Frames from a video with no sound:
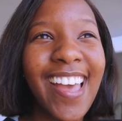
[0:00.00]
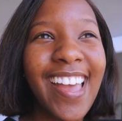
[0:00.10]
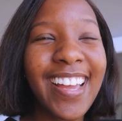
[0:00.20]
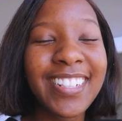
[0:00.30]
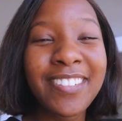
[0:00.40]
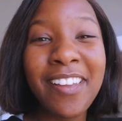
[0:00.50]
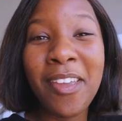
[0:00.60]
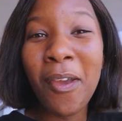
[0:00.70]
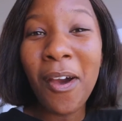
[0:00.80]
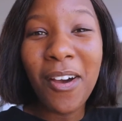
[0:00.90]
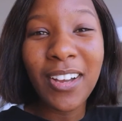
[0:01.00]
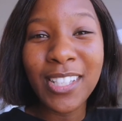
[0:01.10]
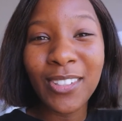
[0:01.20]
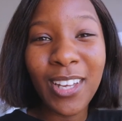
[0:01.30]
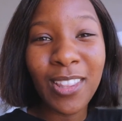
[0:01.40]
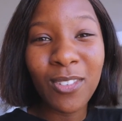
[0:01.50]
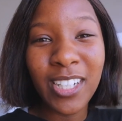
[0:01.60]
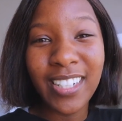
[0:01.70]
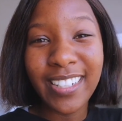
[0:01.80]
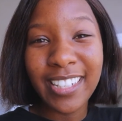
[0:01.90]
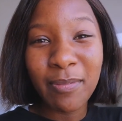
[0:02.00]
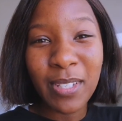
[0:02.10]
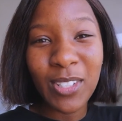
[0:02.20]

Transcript: and yeah so i thought I, let me